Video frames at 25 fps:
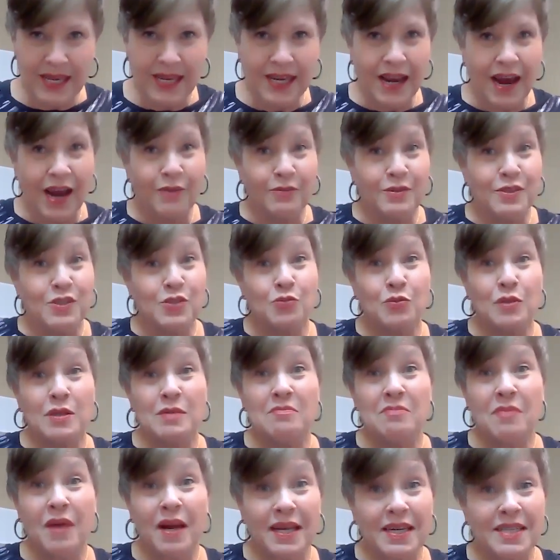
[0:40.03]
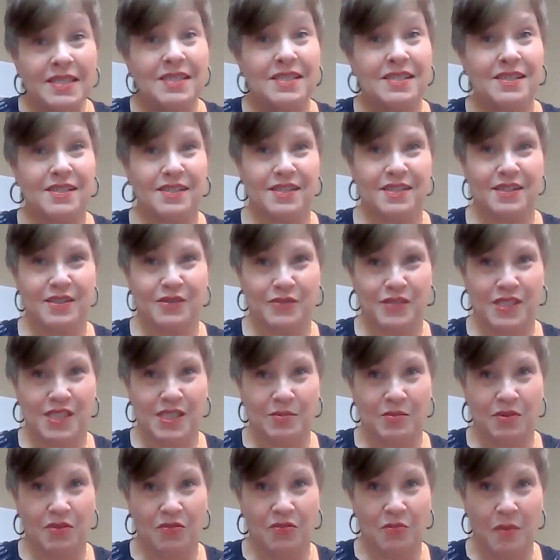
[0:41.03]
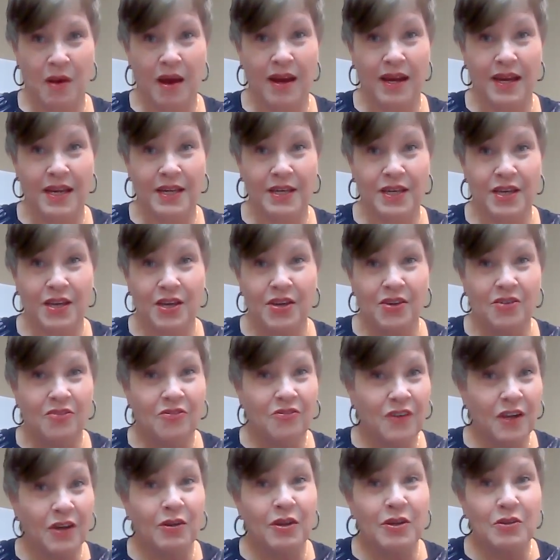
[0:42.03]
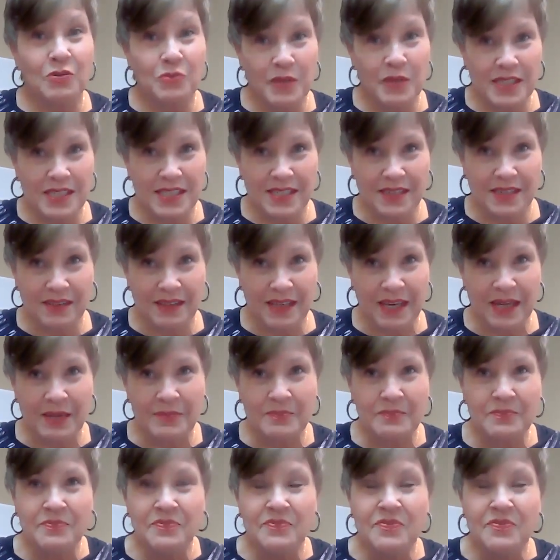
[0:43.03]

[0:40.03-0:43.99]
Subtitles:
And I was reminded of some of mine very recently.